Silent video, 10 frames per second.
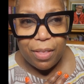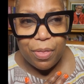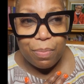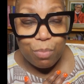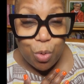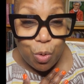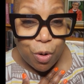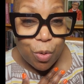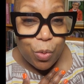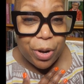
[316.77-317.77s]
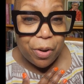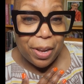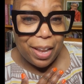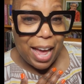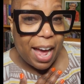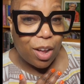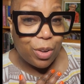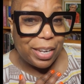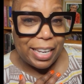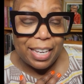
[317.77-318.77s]
And the more we are
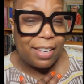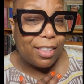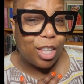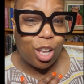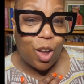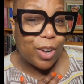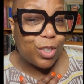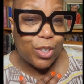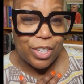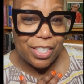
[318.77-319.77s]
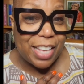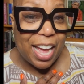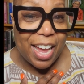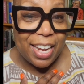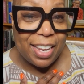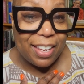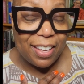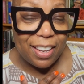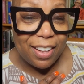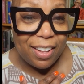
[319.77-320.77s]
allowed in the larger
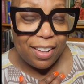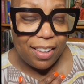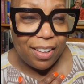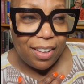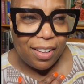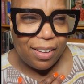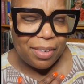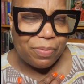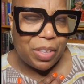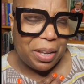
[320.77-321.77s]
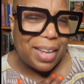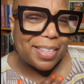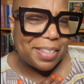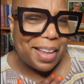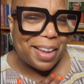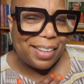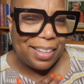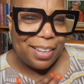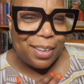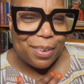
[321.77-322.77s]
society, the less
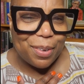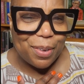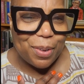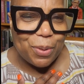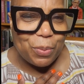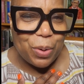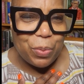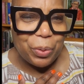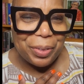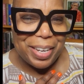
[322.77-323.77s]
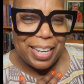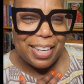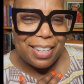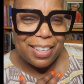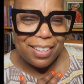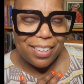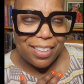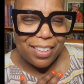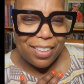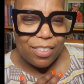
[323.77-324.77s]
likely we will need
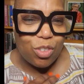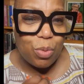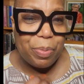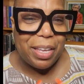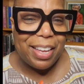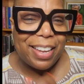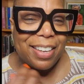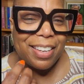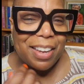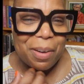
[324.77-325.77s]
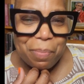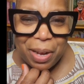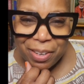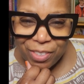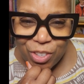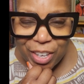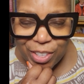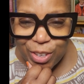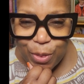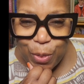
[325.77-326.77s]
to be in among
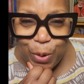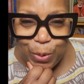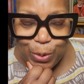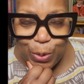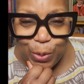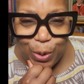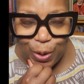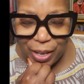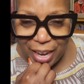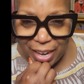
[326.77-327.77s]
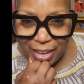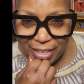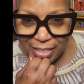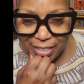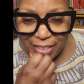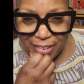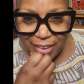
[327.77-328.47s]
just those who look like us.